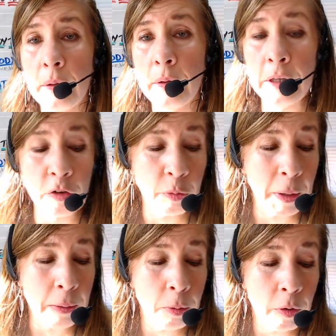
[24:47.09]
there's
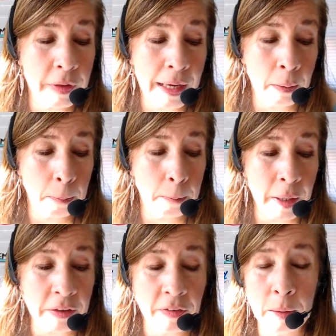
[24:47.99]
people that
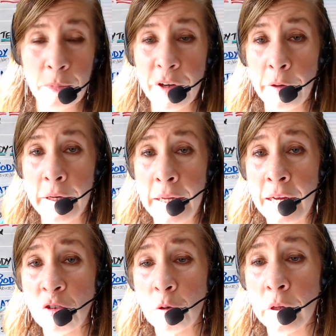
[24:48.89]
might seem very
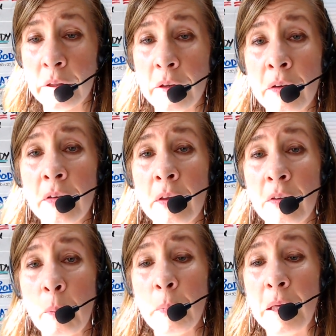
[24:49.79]
natural at this, and
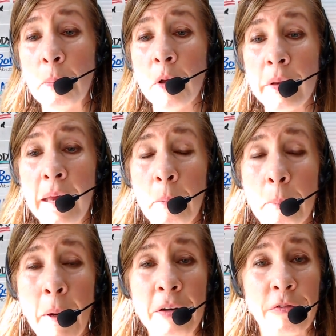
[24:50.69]
some people that
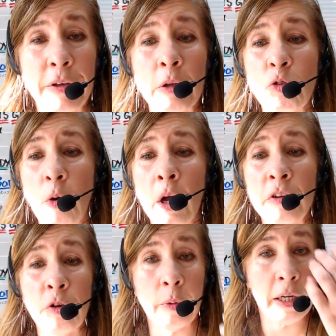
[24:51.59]
might feel drawn to it,